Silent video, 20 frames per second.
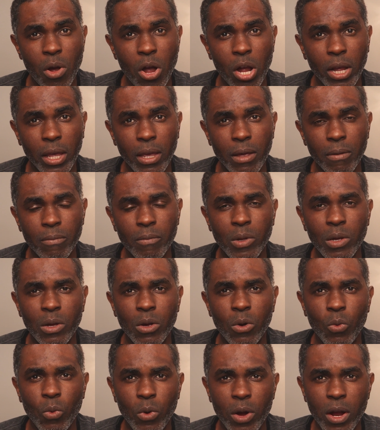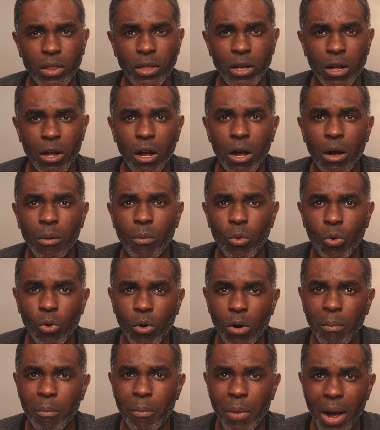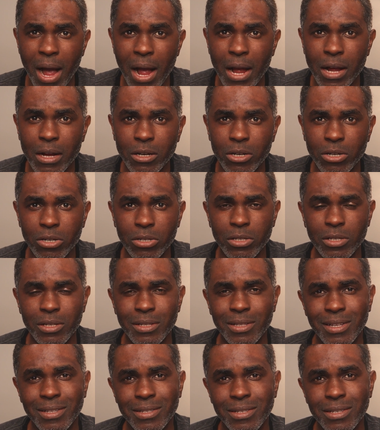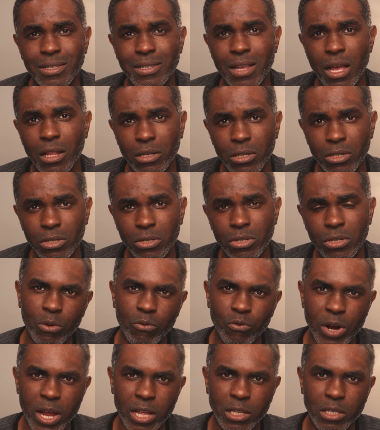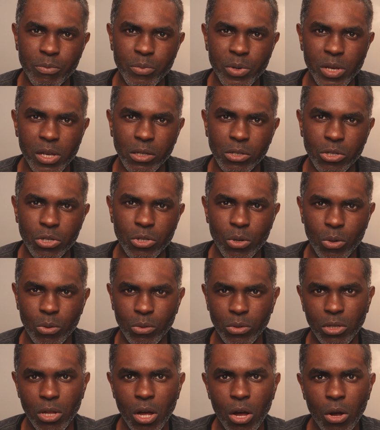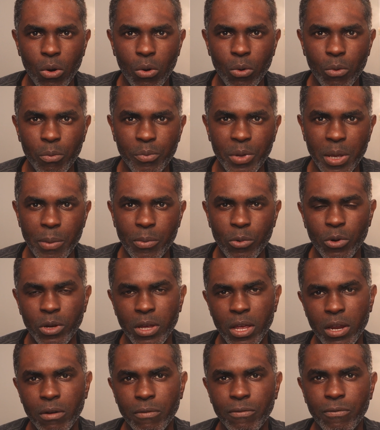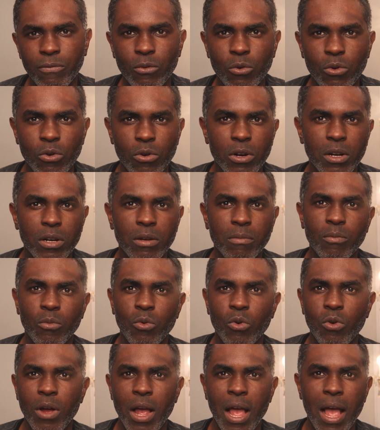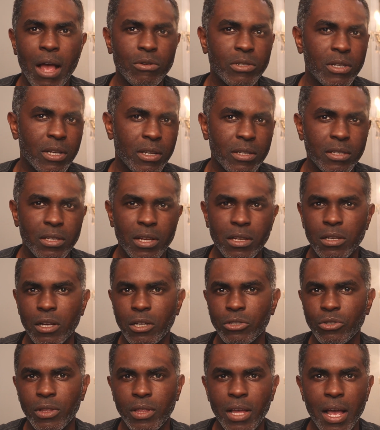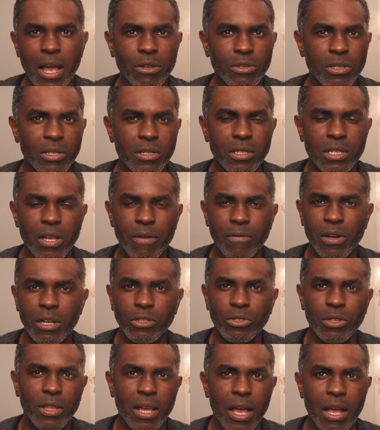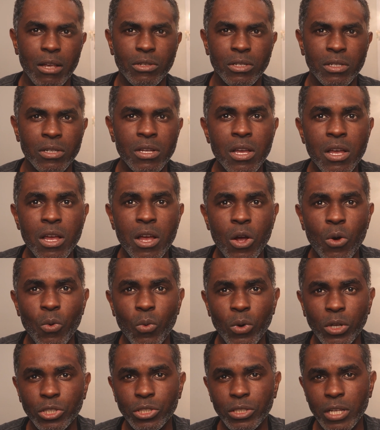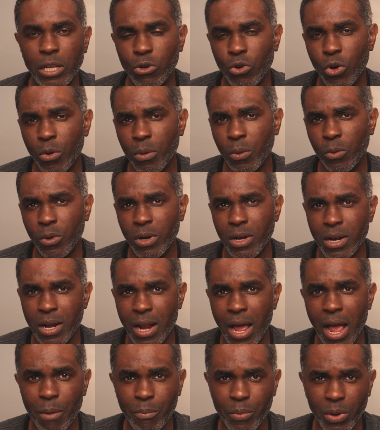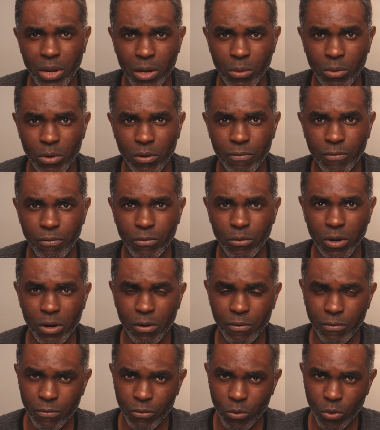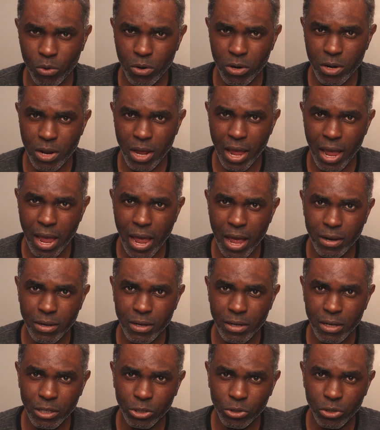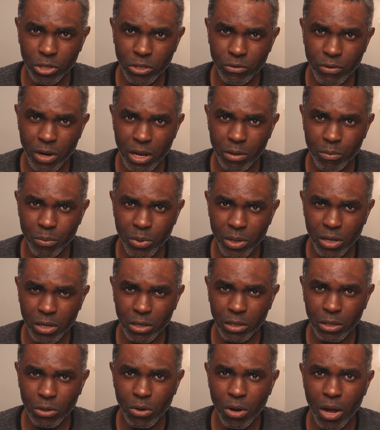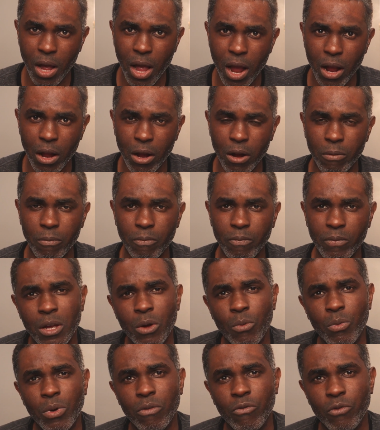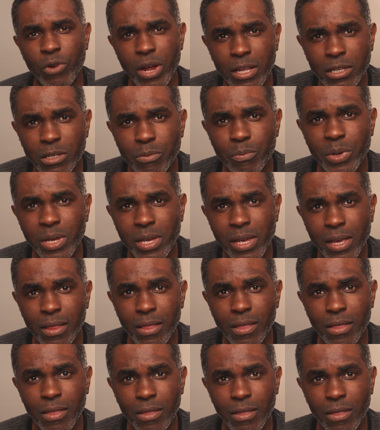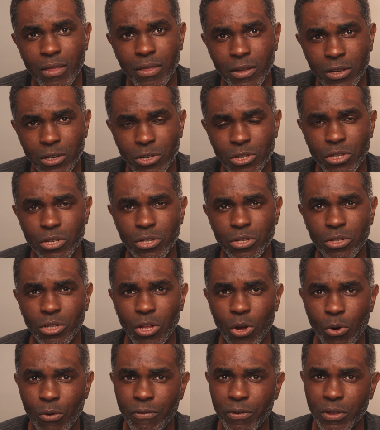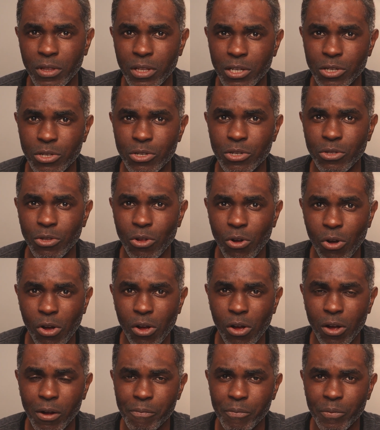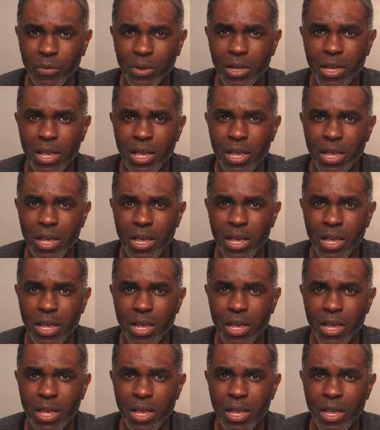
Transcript: market, where there are more buyers than sellers, with rates being so low, people can afford more housing, $600,000, $700,000, which they normally would not be able to afford had the interest rate be a little higher. With rates being this low for this long,